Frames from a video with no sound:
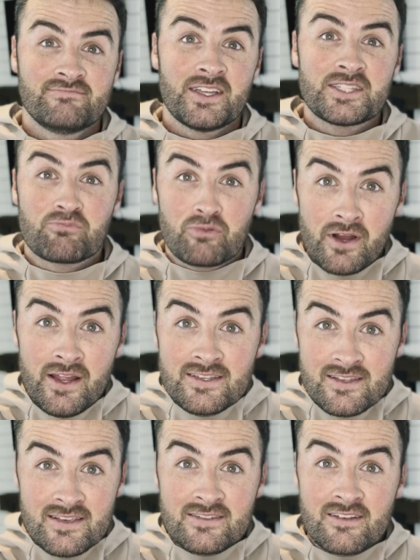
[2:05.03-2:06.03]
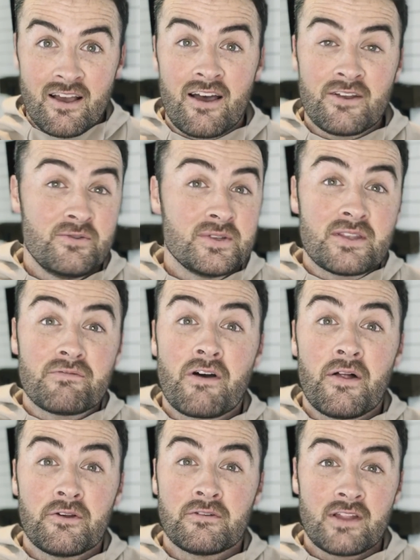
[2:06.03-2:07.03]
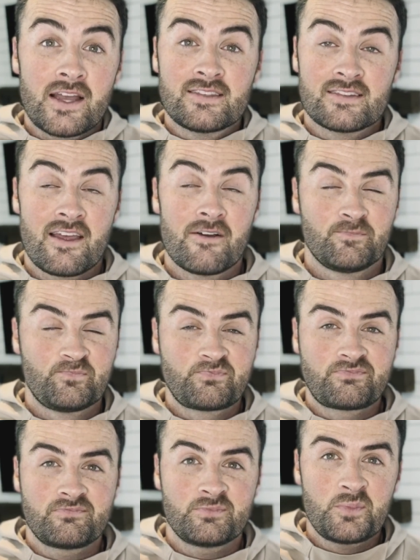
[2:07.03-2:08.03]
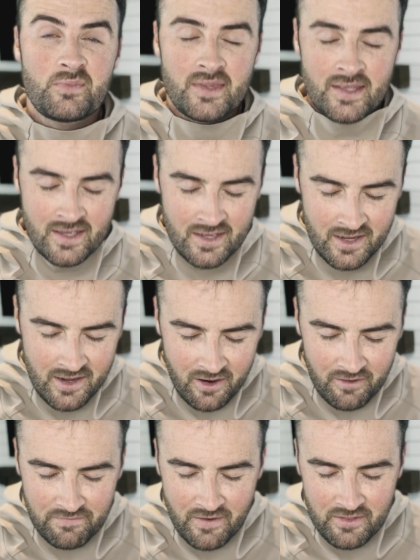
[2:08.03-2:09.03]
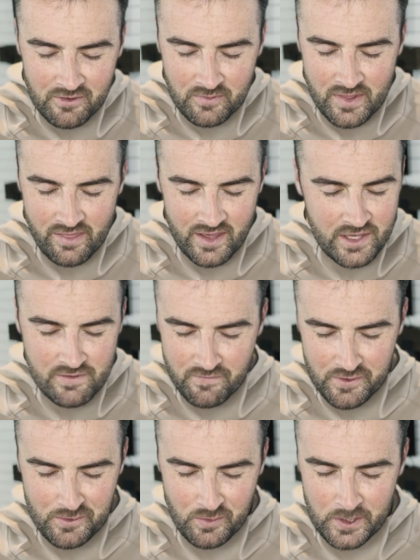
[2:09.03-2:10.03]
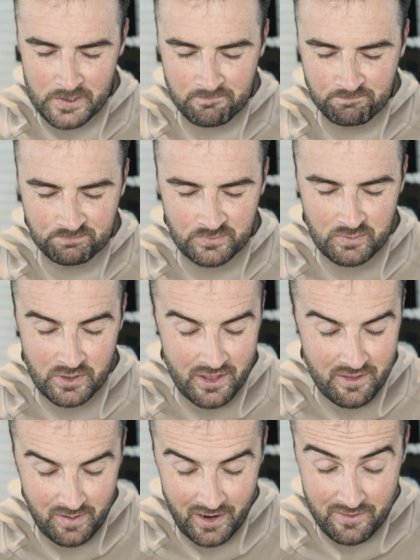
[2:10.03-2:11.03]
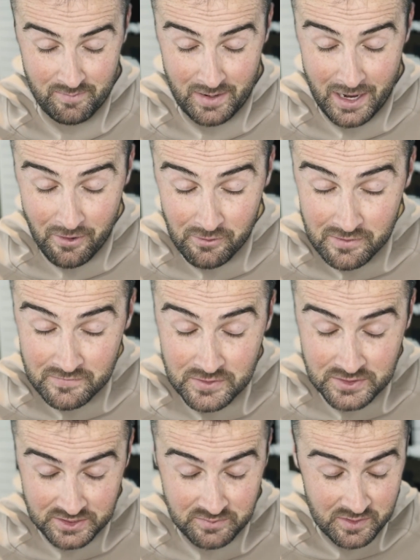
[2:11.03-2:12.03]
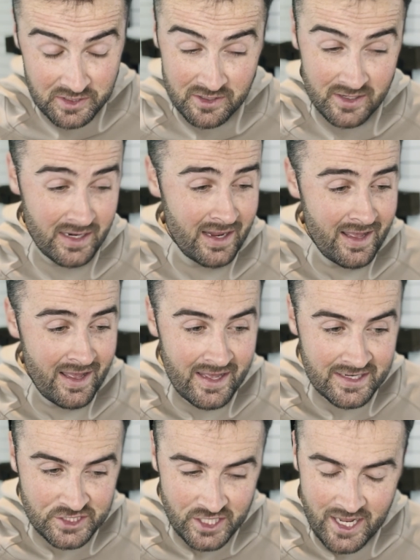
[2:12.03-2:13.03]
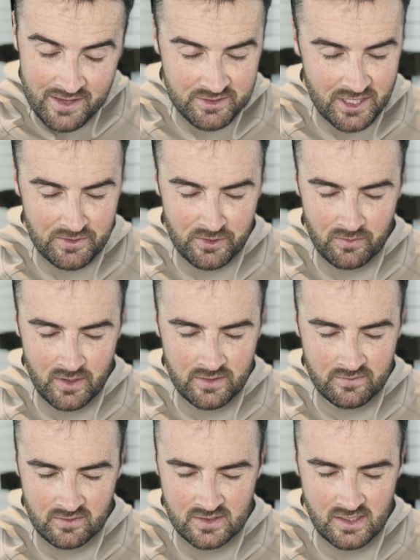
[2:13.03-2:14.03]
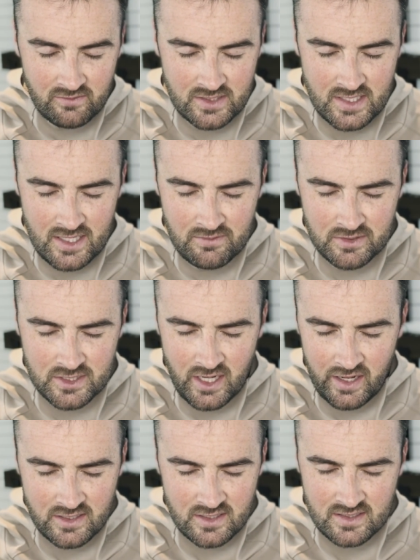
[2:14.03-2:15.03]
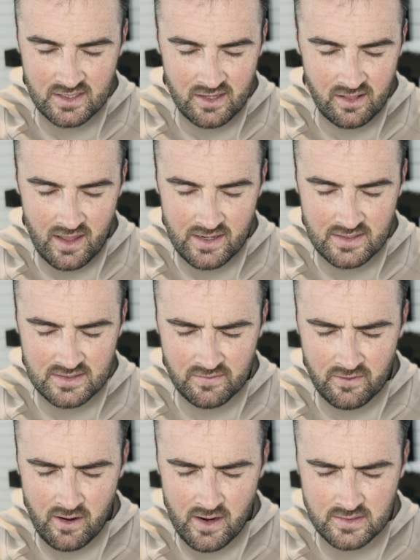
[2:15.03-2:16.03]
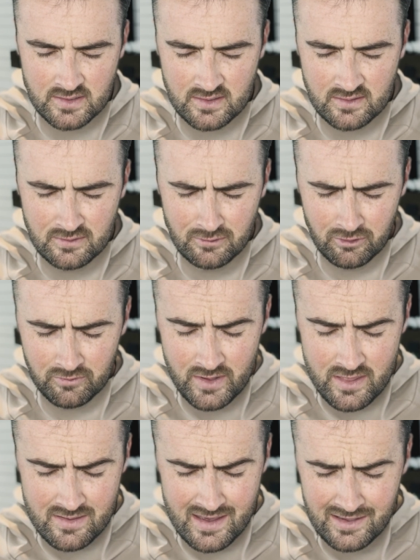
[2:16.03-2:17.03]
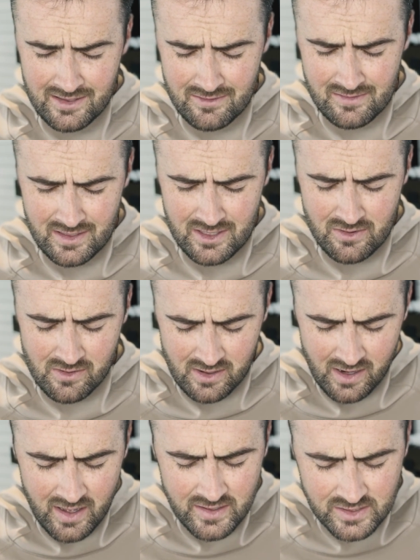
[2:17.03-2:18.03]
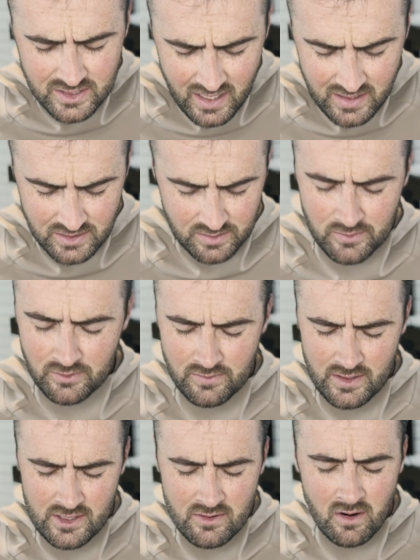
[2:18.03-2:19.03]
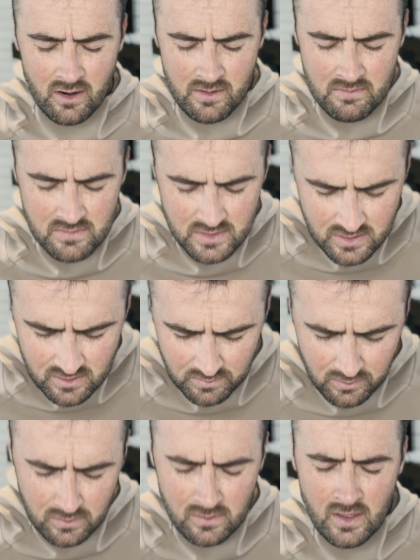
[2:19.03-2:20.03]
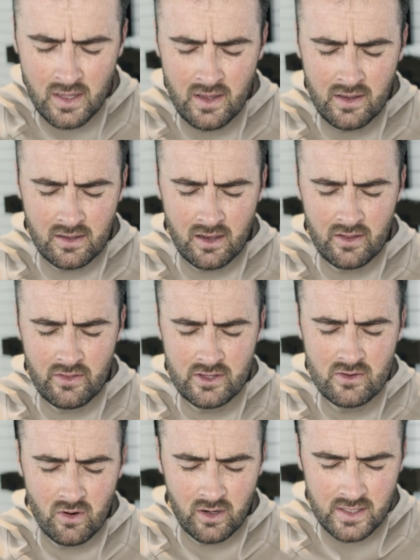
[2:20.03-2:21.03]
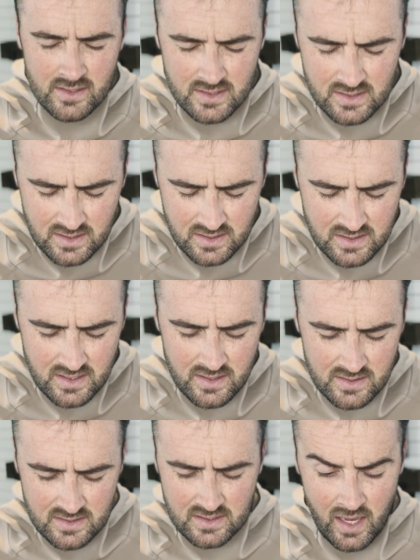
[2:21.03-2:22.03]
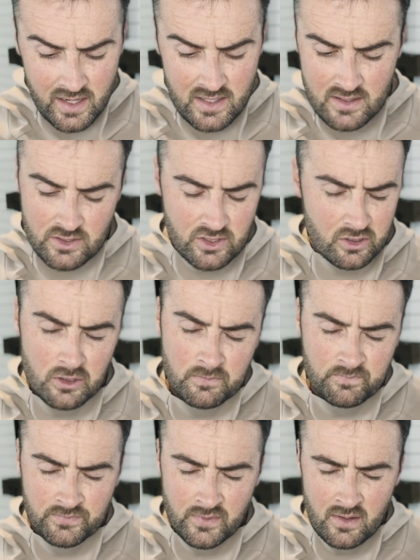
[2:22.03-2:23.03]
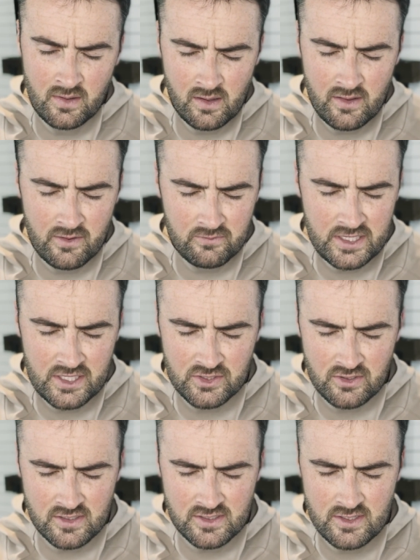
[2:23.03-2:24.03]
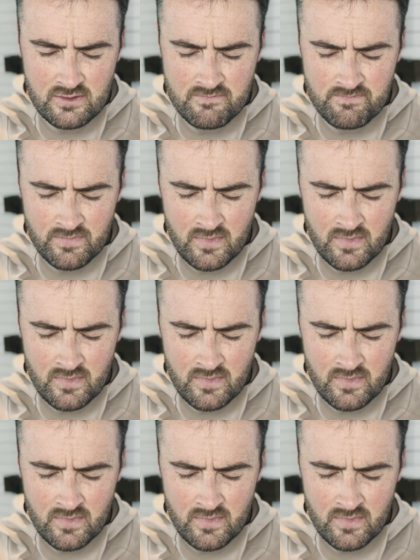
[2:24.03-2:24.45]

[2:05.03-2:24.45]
Let's pray to this God who is the Father of lights now. Our Father, we thank You for Your word. Pray that by the power of Your Spirit, James chapter 1, verse 17 would change us into the likeness of Christ. Lord, we thank You that You are unchangeable, that You are immutable, God, that You are consistent, steady, and sure, and that we can trust You.